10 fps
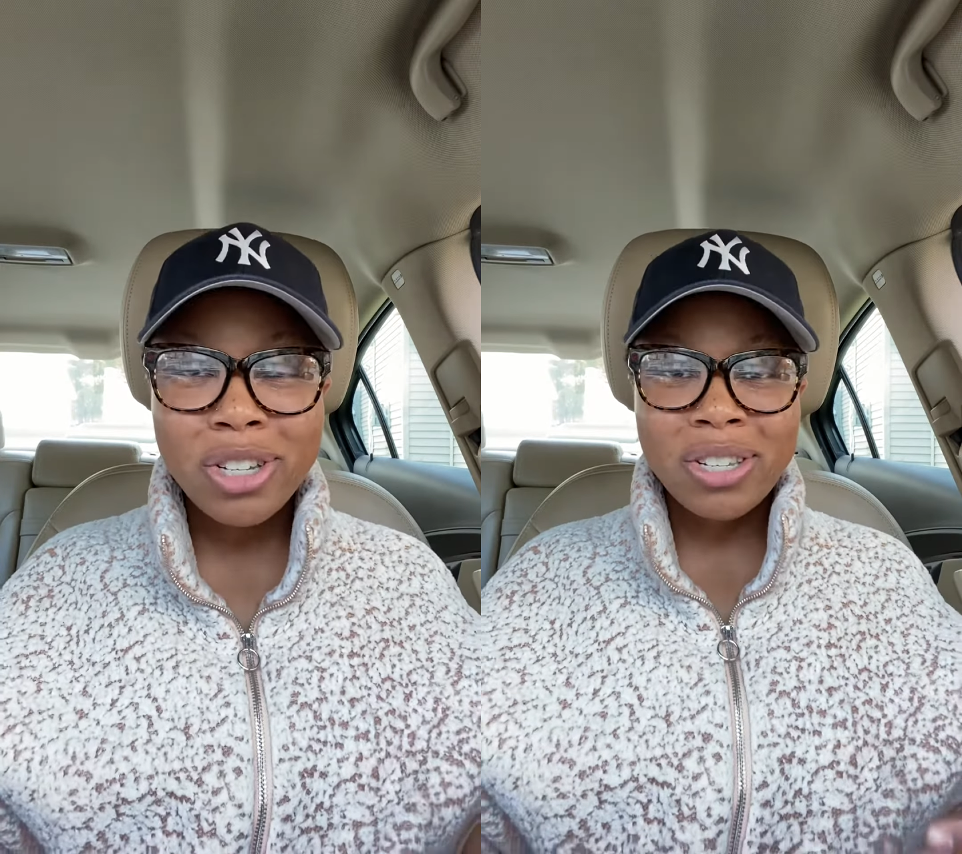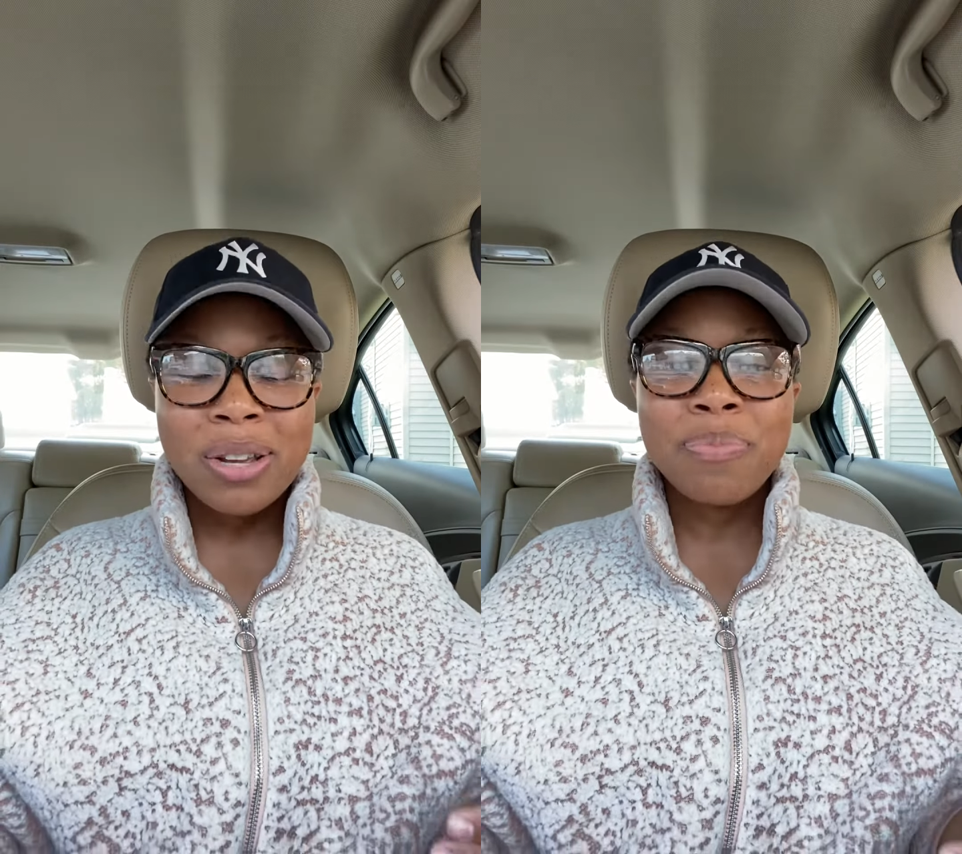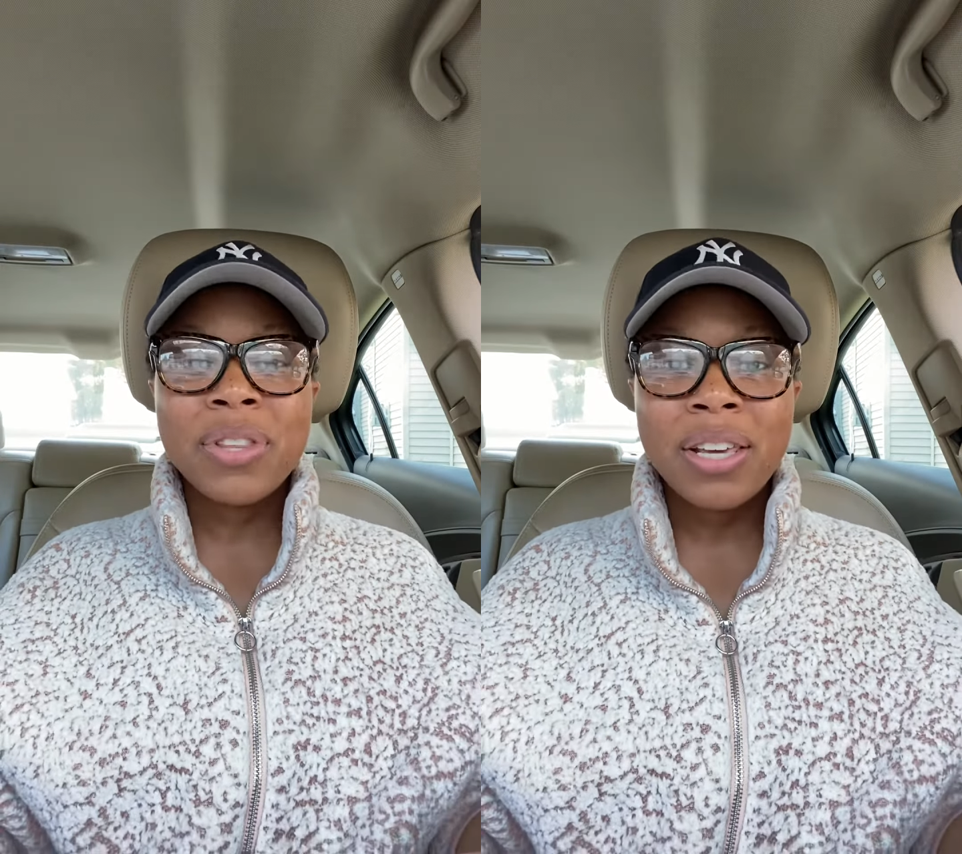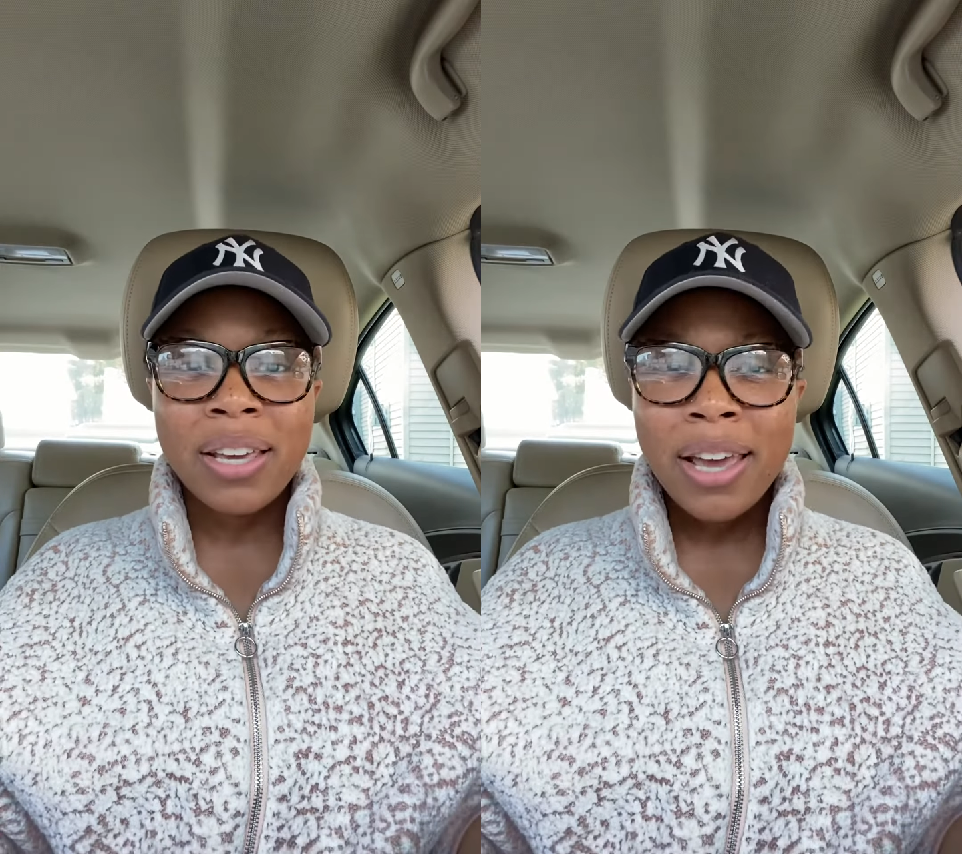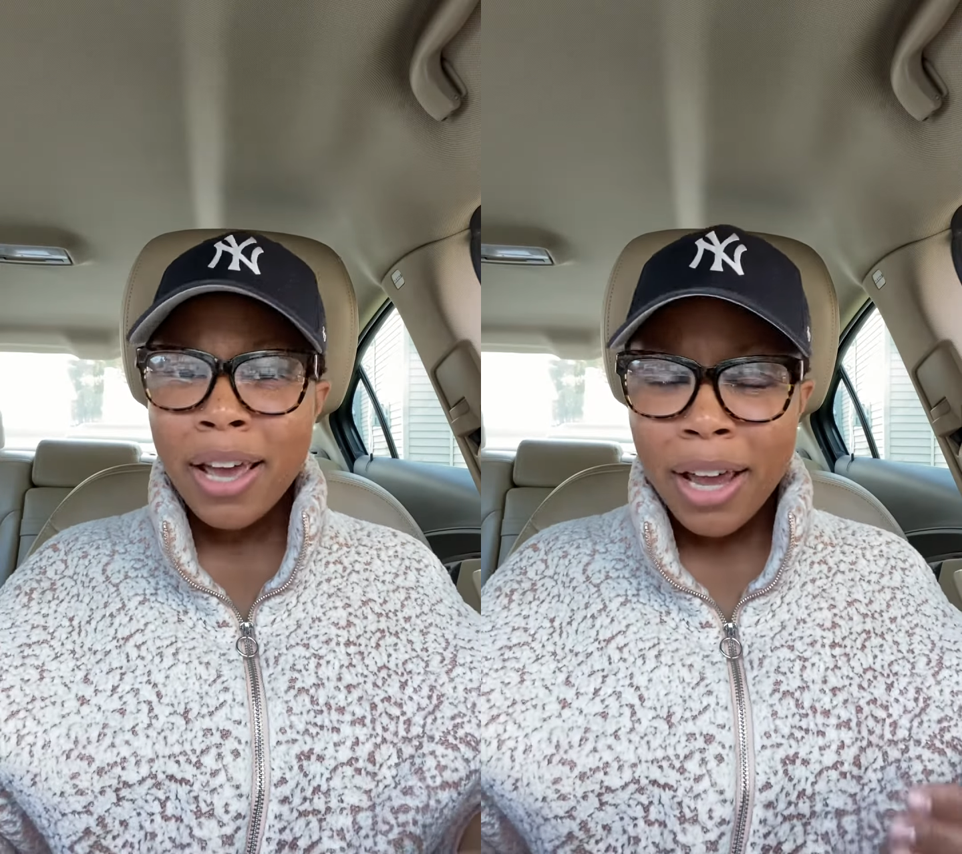something
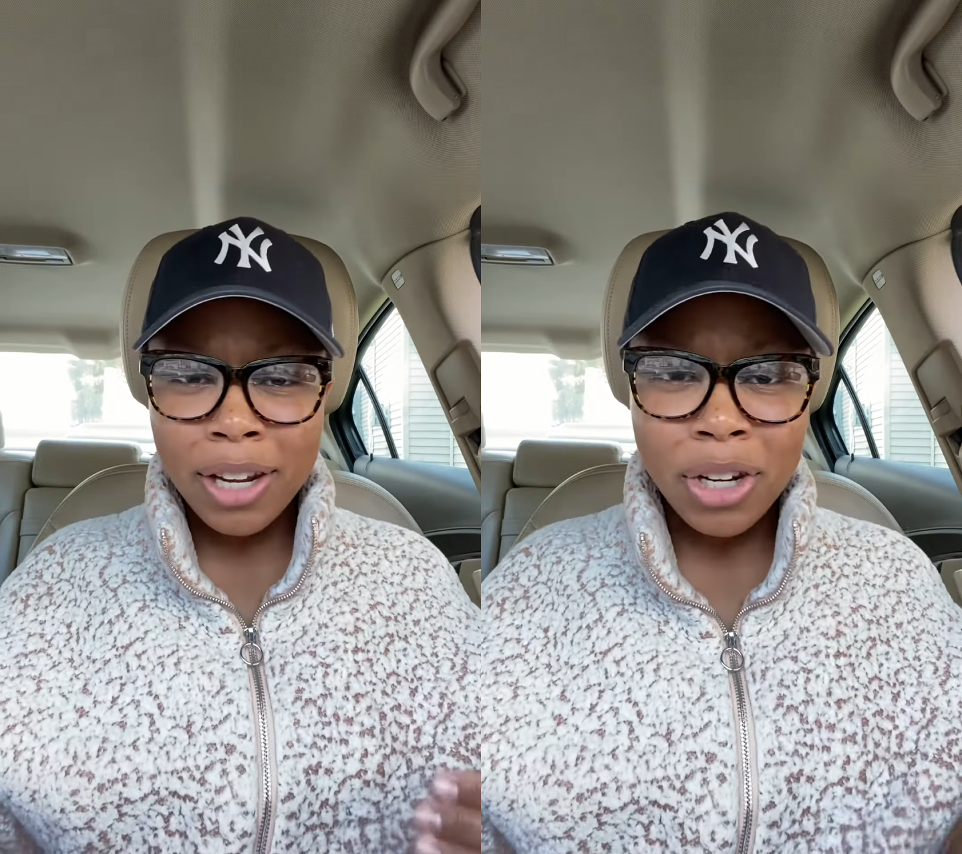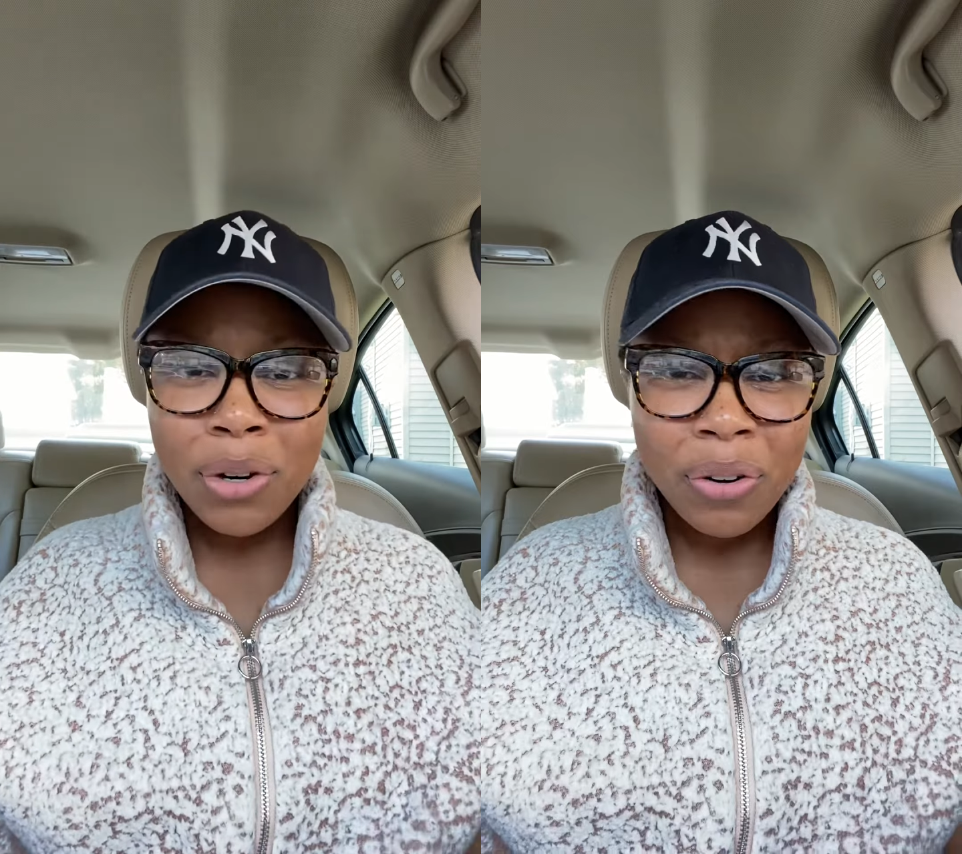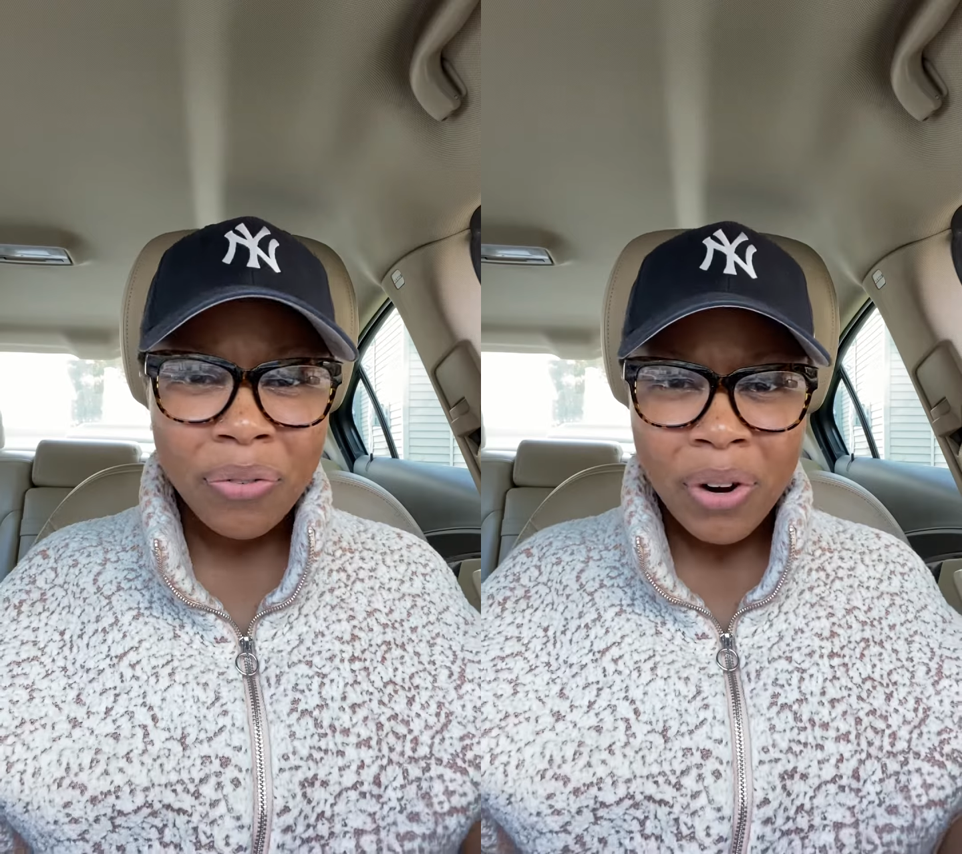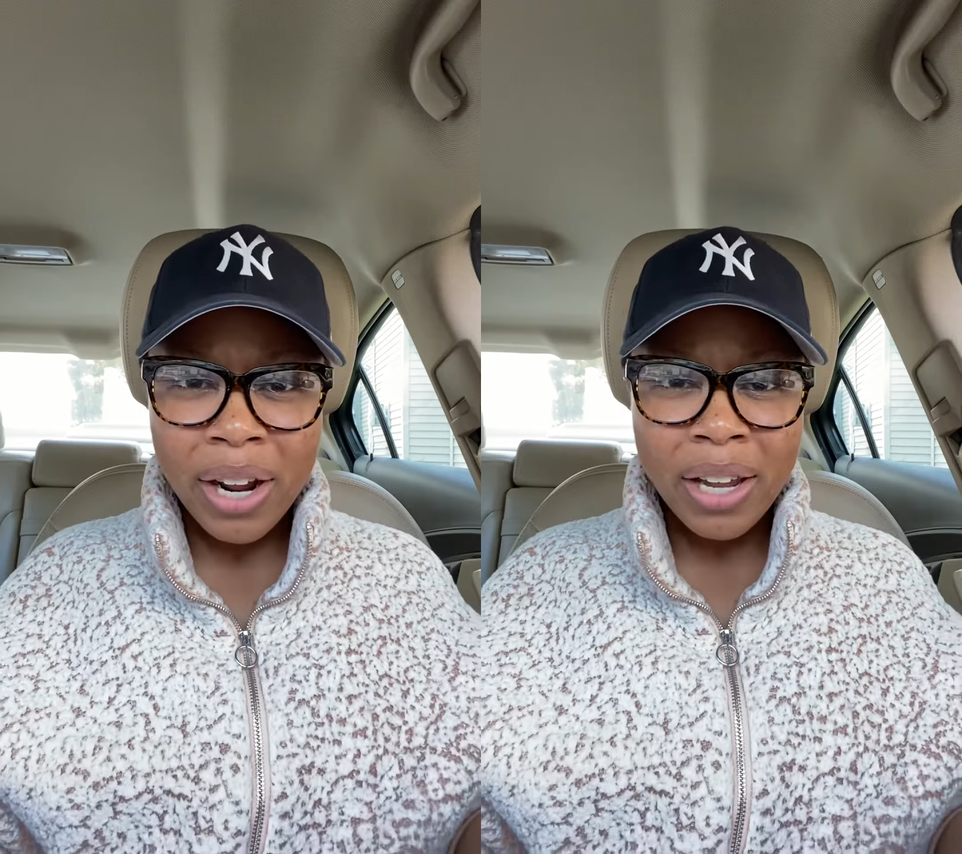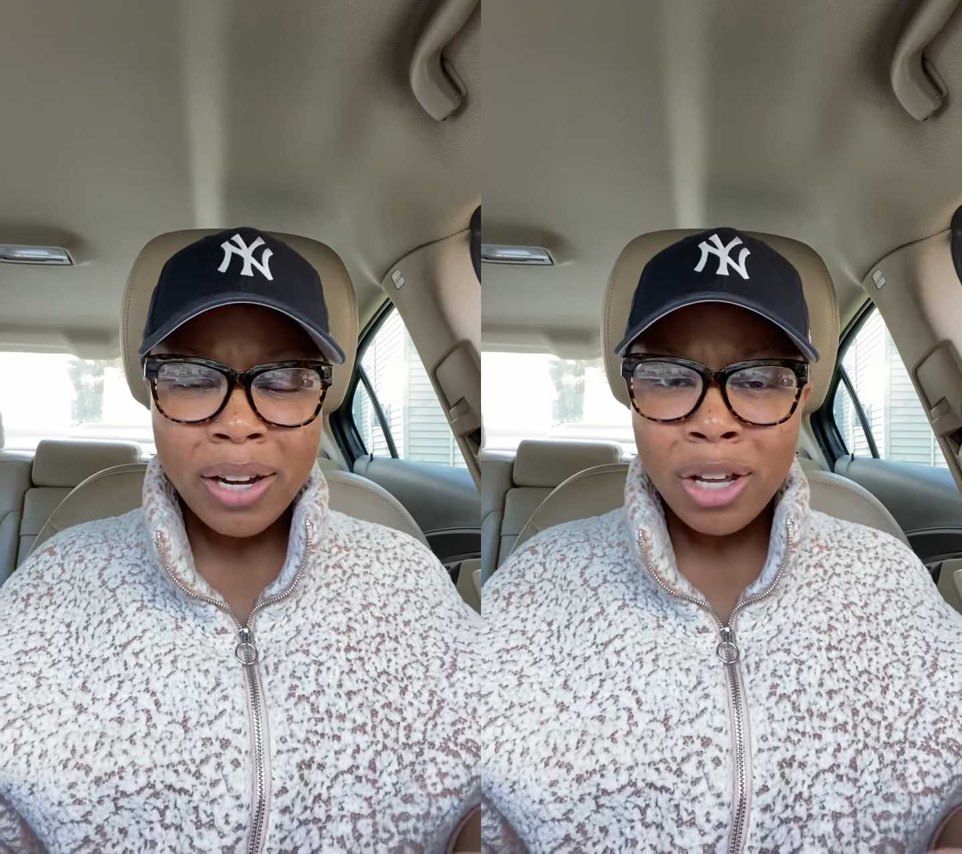and you're
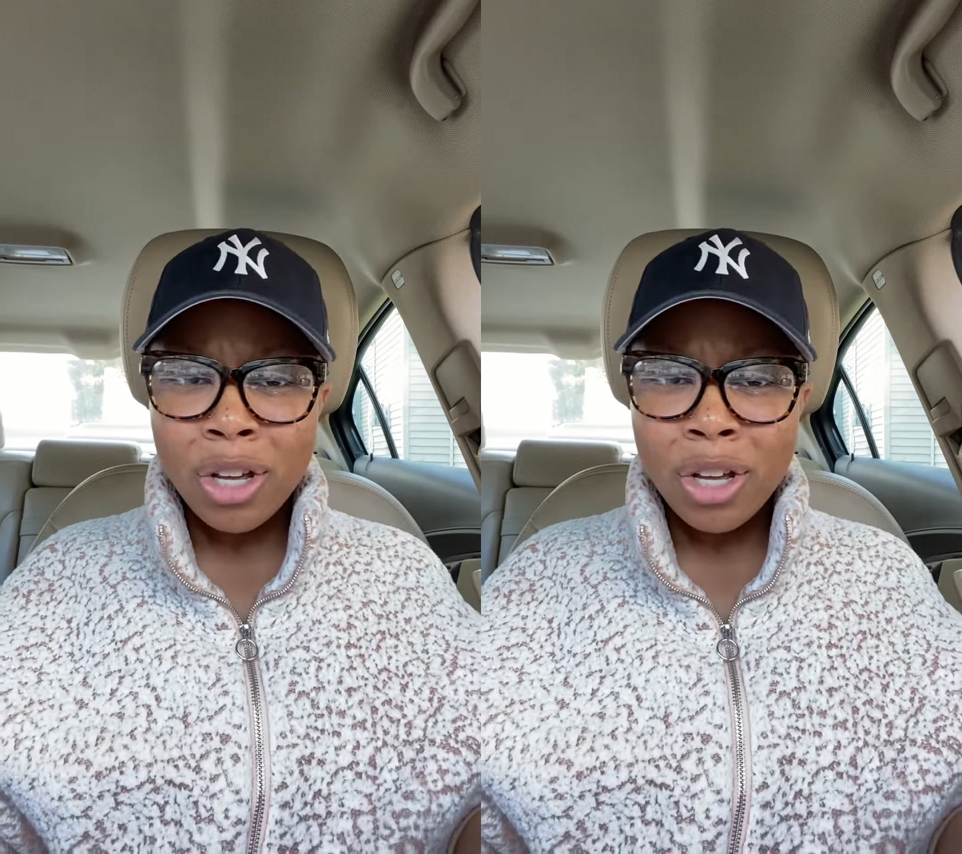afraid,